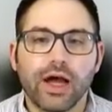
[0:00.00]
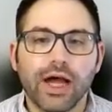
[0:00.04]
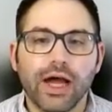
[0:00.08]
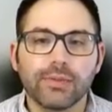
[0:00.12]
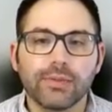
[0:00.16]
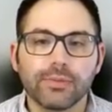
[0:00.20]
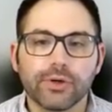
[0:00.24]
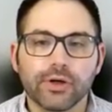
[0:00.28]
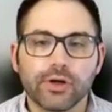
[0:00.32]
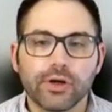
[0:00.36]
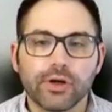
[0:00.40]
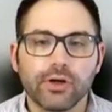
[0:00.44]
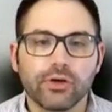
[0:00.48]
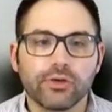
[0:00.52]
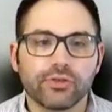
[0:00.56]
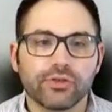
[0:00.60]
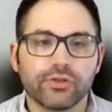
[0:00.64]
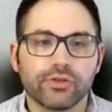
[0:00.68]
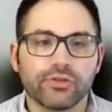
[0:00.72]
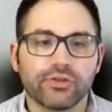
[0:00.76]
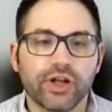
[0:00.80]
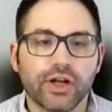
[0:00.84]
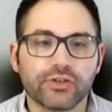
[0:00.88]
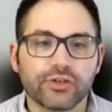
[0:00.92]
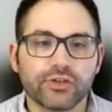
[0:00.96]
I'm your
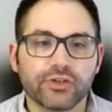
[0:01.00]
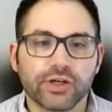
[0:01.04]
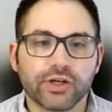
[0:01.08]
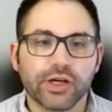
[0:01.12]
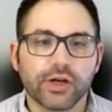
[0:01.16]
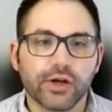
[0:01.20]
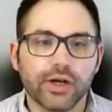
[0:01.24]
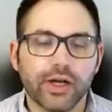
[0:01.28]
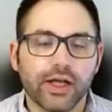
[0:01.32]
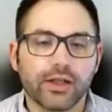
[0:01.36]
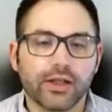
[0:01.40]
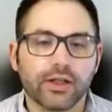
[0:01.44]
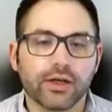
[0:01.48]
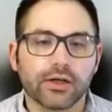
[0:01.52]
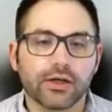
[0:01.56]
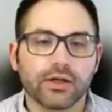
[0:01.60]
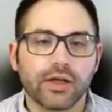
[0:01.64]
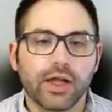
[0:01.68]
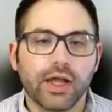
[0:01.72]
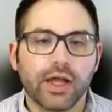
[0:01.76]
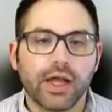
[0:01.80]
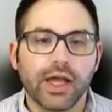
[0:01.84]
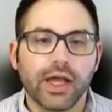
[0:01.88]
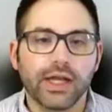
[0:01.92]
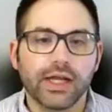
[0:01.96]
host, Dr. Carey
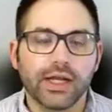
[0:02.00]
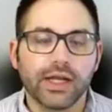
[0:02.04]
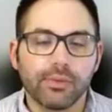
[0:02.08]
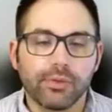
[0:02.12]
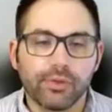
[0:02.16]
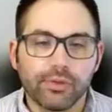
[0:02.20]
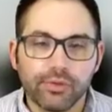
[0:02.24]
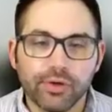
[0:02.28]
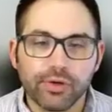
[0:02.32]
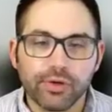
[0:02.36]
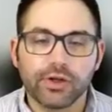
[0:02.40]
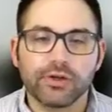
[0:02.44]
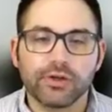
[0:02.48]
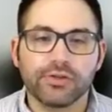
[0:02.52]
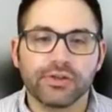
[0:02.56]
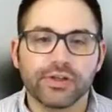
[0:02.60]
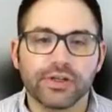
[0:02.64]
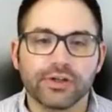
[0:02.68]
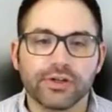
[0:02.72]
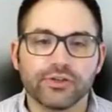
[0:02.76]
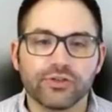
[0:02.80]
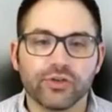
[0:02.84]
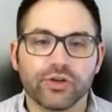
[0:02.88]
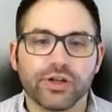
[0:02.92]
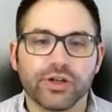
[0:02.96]
Heller, and I'm thrilled
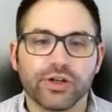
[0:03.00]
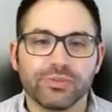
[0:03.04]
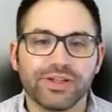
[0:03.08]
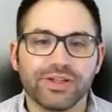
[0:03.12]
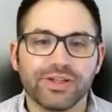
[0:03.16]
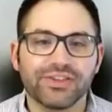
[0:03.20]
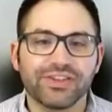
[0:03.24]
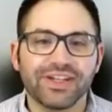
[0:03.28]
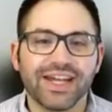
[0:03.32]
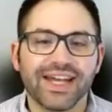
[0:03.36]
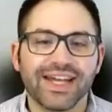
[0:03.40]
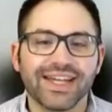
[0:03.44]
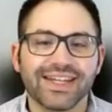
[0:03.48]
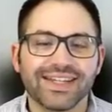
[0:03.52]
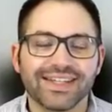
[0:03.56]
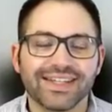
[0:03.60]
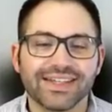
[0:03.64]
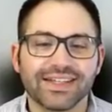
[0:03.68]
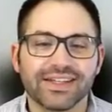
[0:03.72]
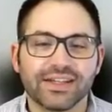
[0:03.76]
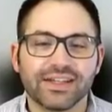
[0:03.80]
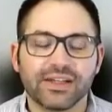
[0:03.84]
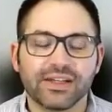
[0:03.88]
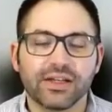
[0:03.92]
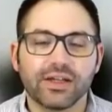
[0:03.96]
that you're joining me today.